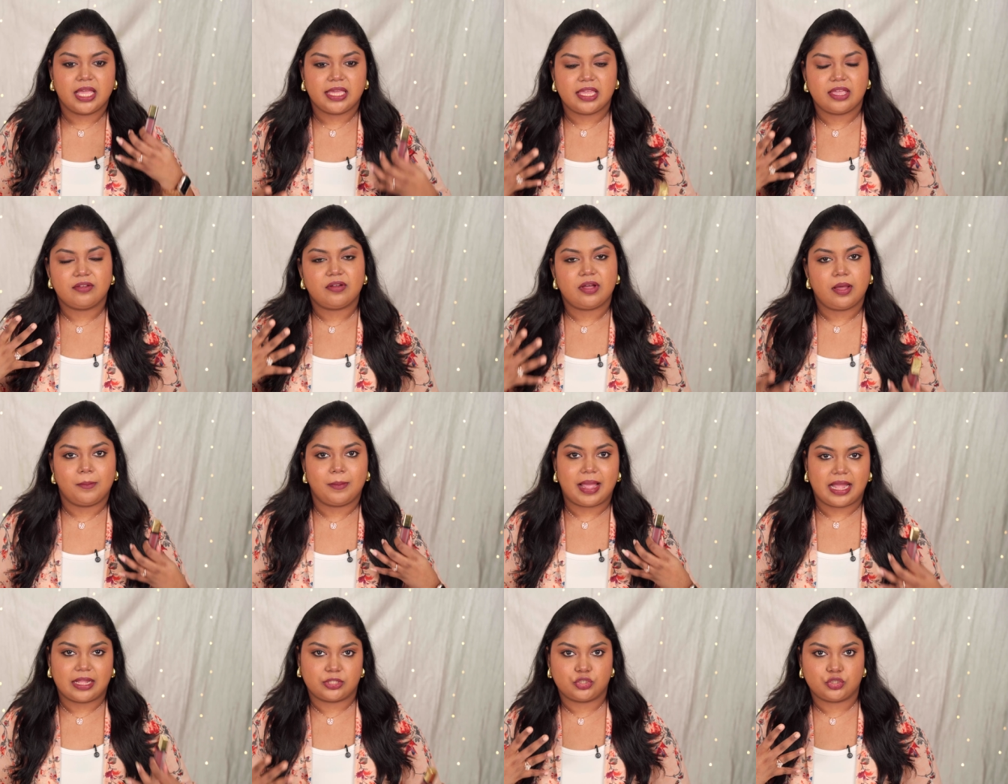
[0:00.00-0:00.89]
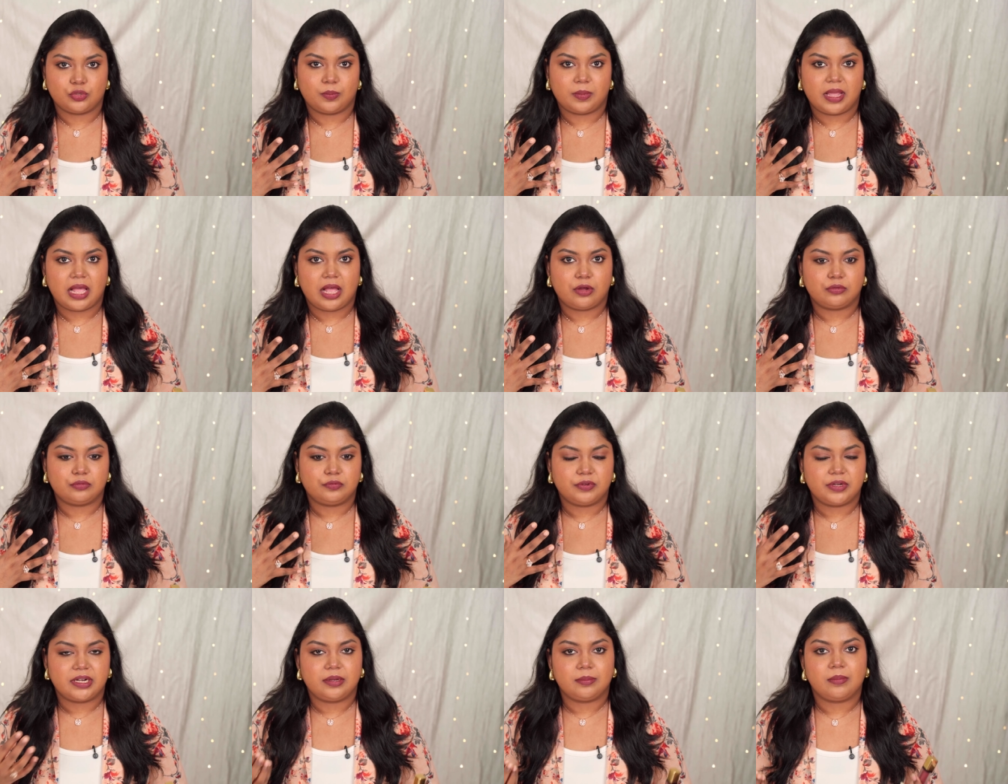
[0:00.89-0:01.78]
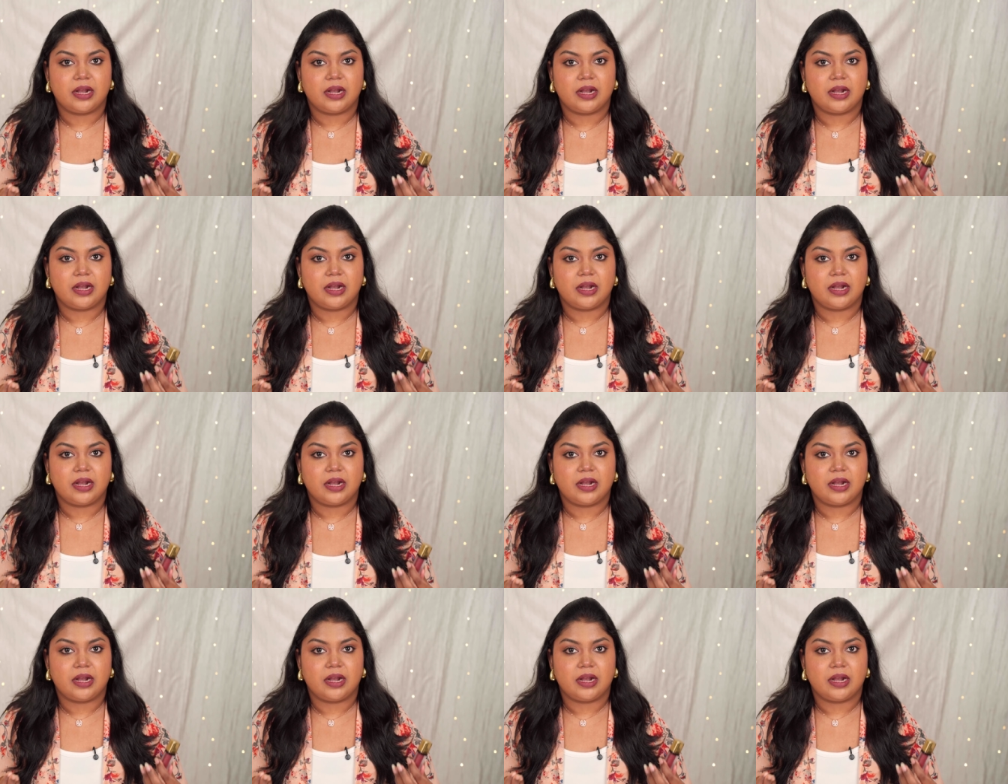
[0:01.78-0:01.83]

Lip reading: give a match to my outfit.